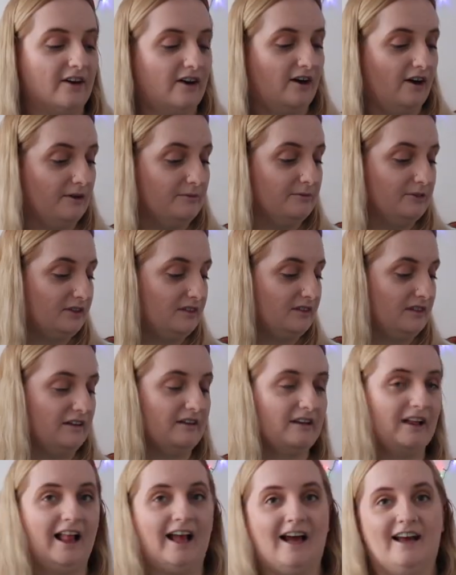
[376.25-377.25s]
I'm just so
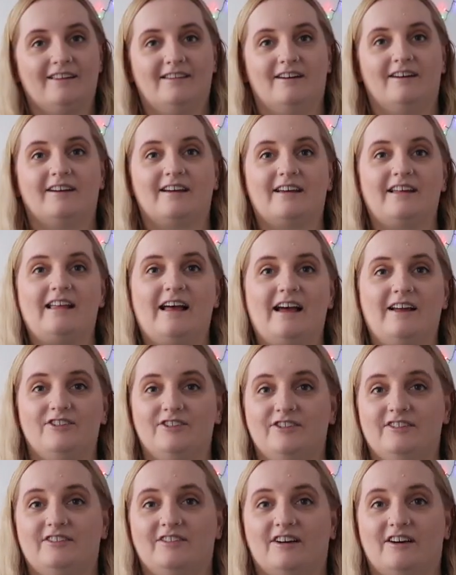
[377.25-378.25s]
glad that I can
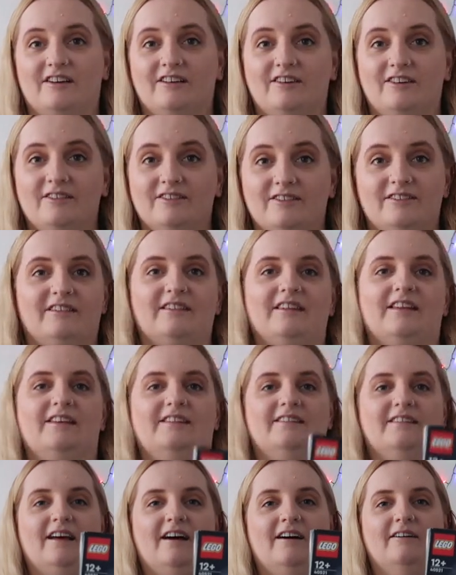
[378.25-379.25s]
actually start using
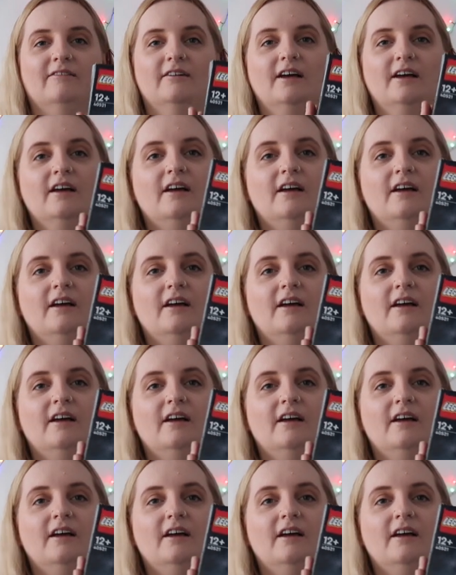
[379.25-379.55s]
this now.